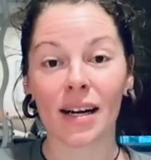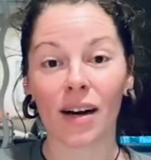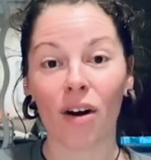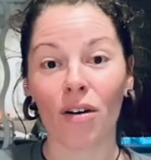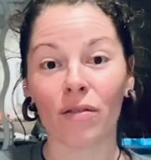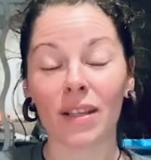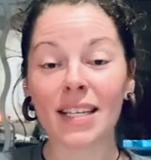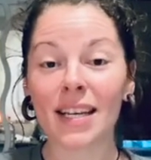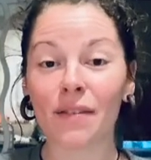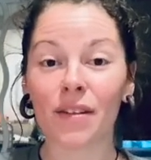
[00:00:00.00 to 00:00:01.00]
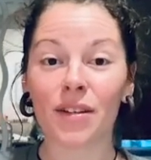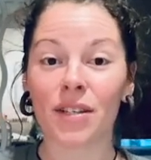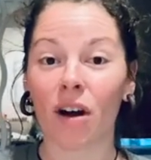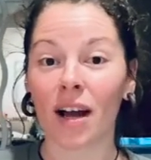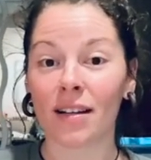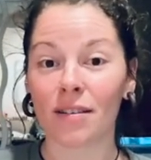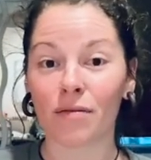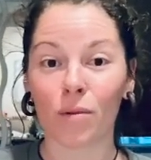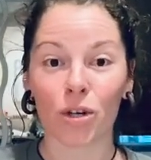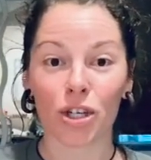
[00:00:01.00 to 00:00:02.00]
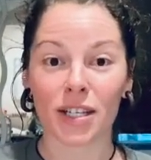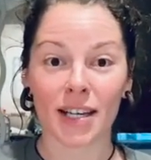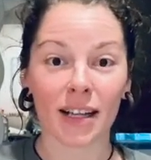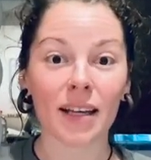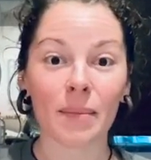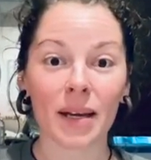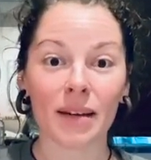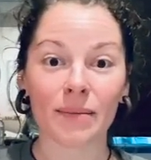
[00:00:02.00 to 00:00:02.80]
of listening for the signs of what she's telling me.